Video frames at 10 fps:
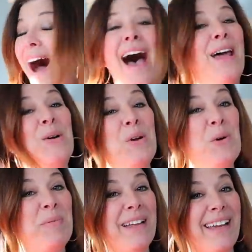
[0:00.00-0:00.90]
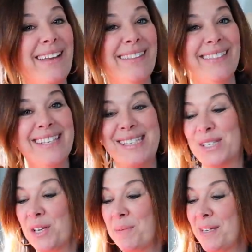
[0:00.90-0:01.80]
I don't know, Blake, this
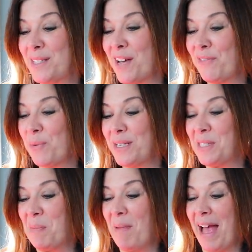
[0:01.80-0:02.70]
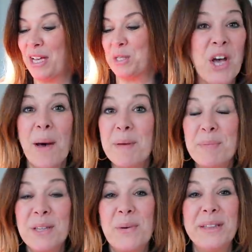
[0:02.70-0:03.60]
is gonna be a tough one to match. Comment
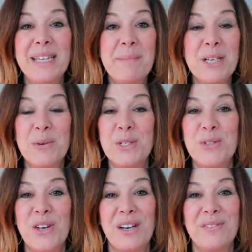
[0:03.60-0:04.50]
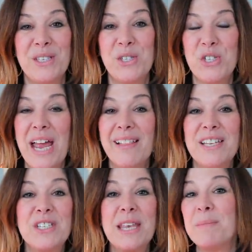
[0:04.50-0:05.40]
below and let me know what you thought of this
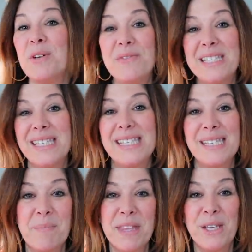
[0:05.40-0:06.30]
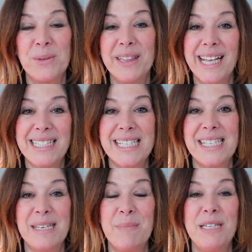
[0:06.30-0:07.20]
challenge. Let me know if this is something you'd like to
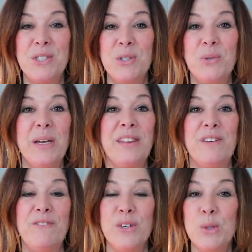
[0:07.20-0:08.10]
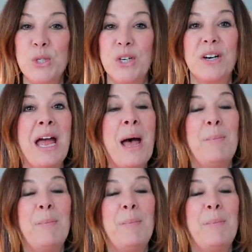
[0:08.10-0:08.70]
see me do in the future.